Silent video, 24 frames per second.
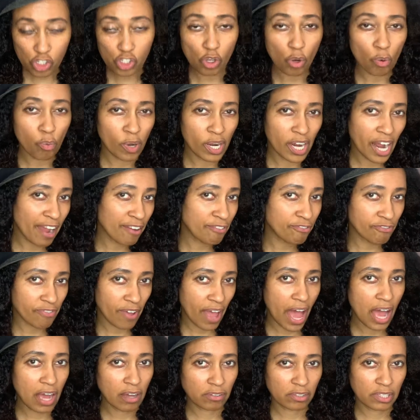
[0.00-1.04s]
what I
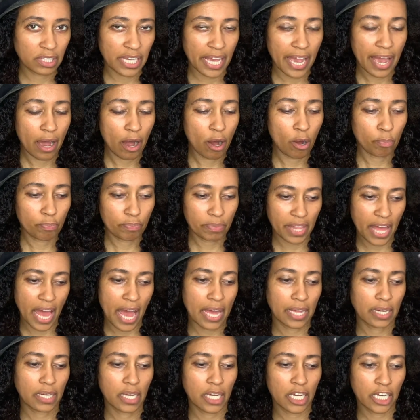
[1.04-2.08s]
found to help
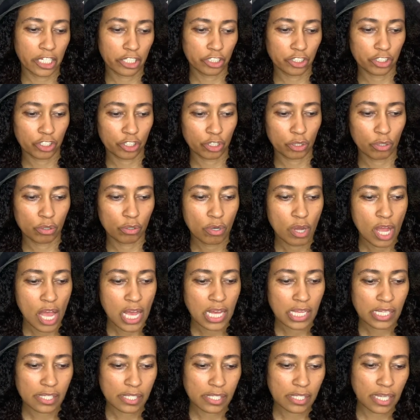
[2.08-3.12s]
that issue,
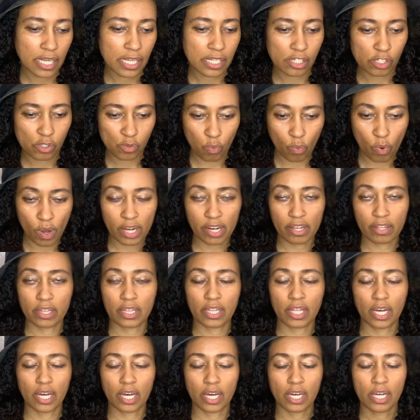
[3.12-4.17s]
since one of the
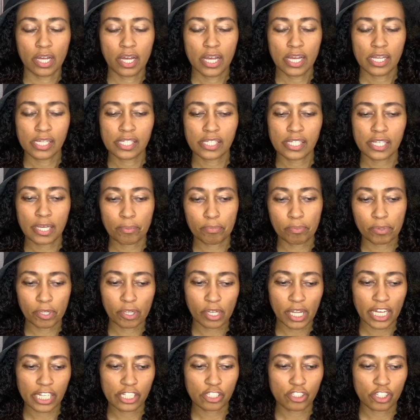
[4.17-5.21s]

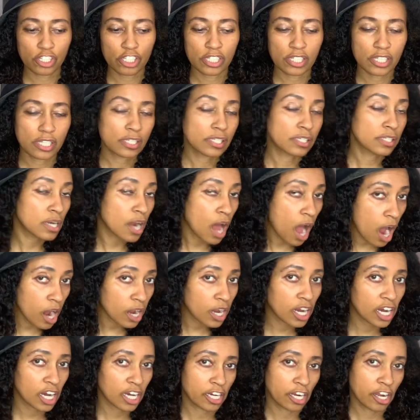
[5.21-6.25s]
stipulations is not
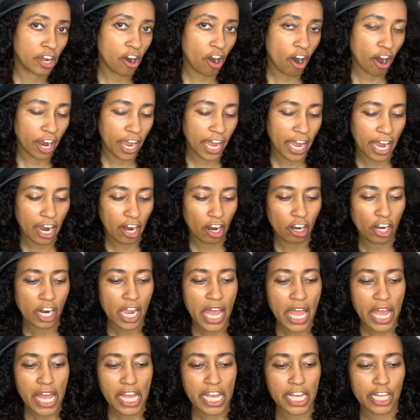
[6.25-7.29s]
cutting our hair,
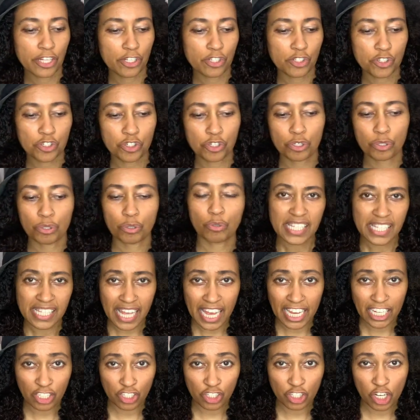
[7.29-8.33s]
is to
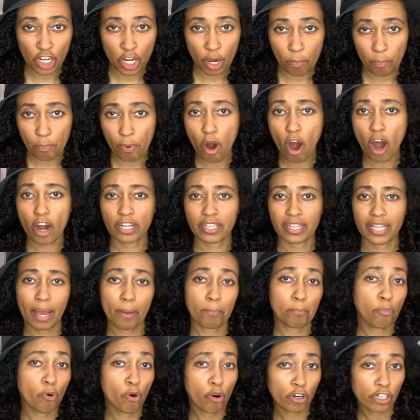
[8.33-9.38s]
section apart that
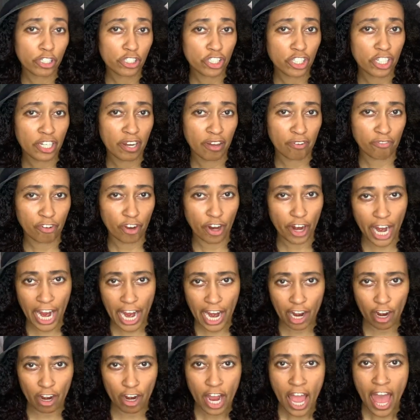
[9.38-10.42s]
portion of your hair
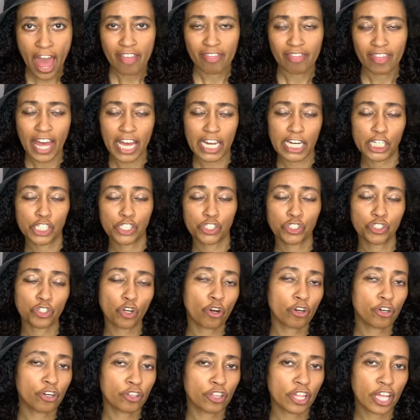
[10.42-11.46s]
that is shorter
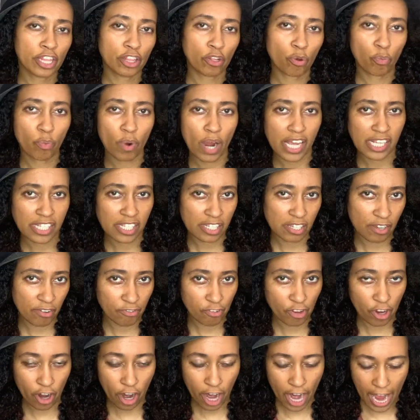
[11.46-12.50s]
than the rest of
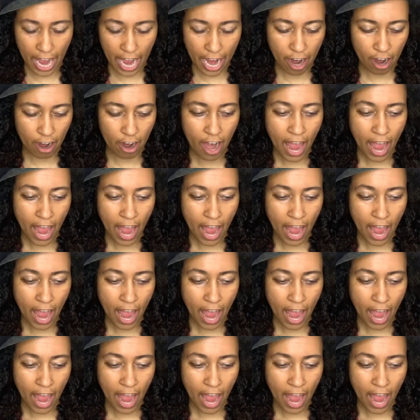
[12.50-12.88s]
your hair.